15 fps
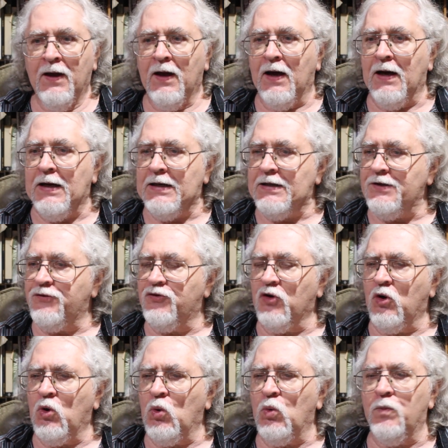Uh,
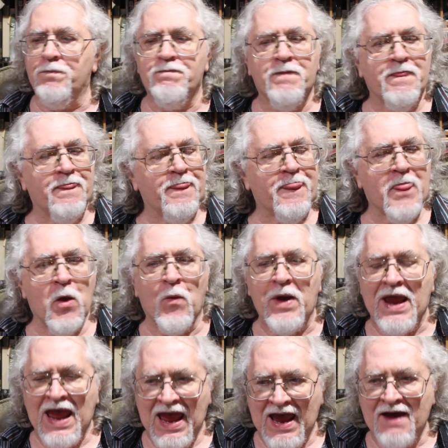so
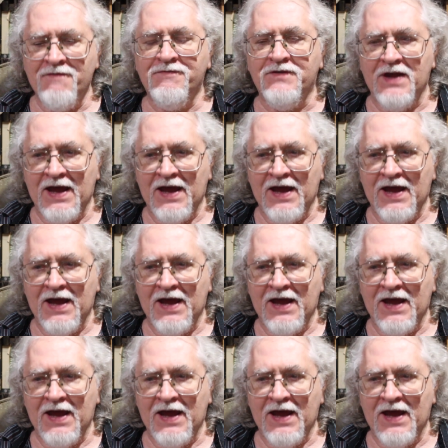we have